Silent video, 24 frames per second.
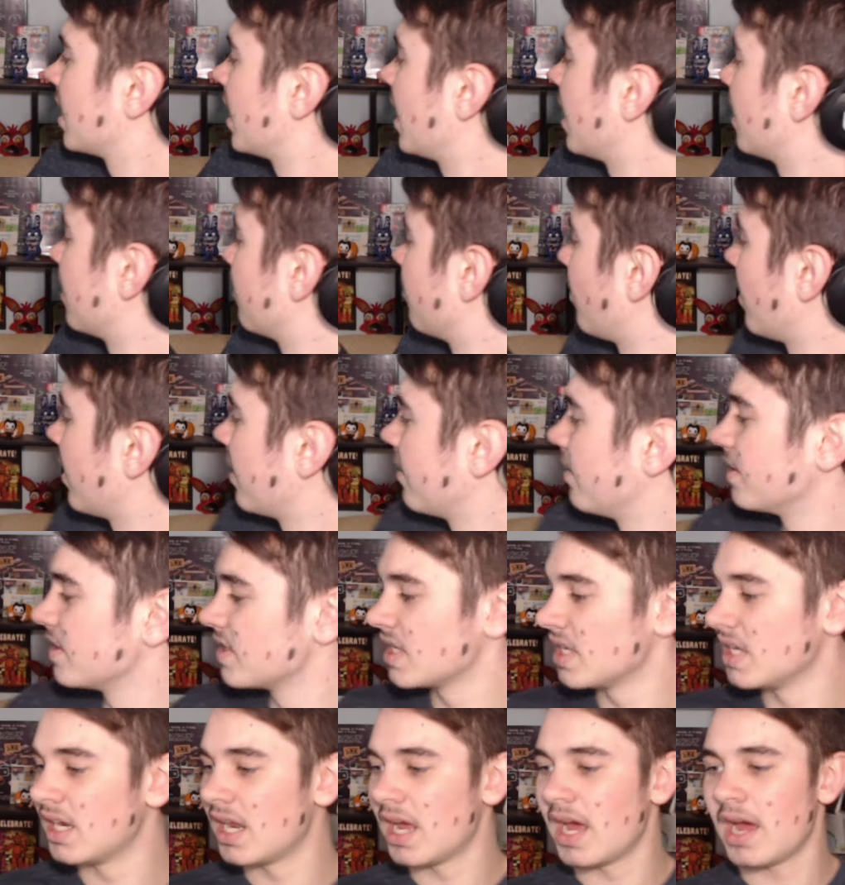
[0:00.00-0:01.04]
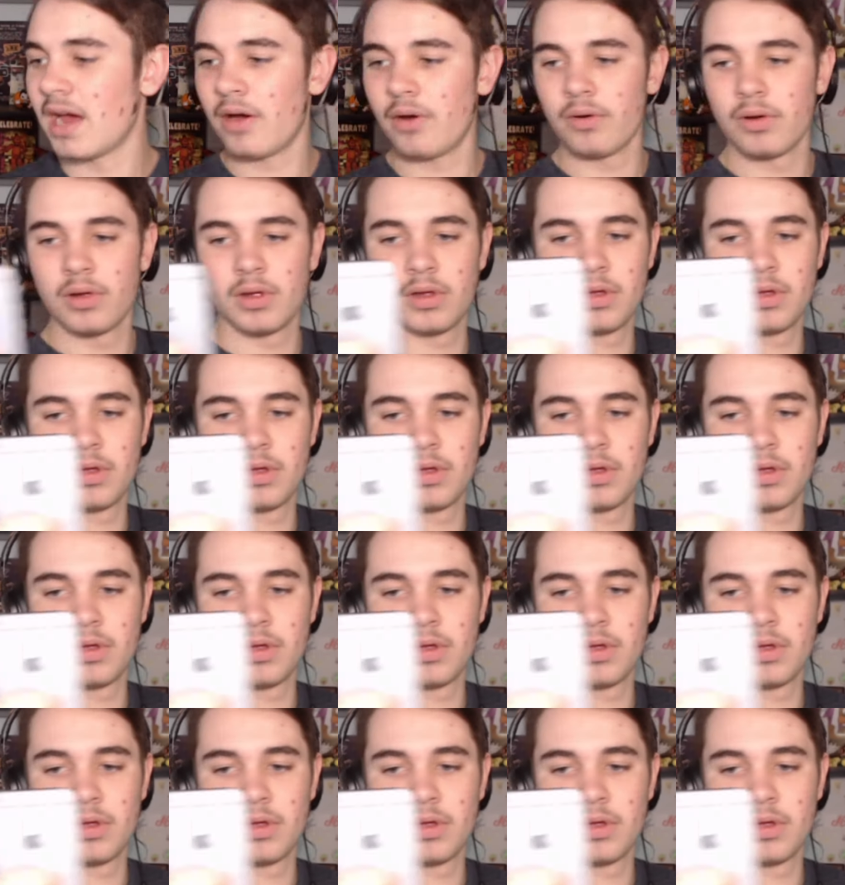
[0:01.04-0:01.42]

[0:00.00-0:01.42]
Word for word: Okay, where is he now?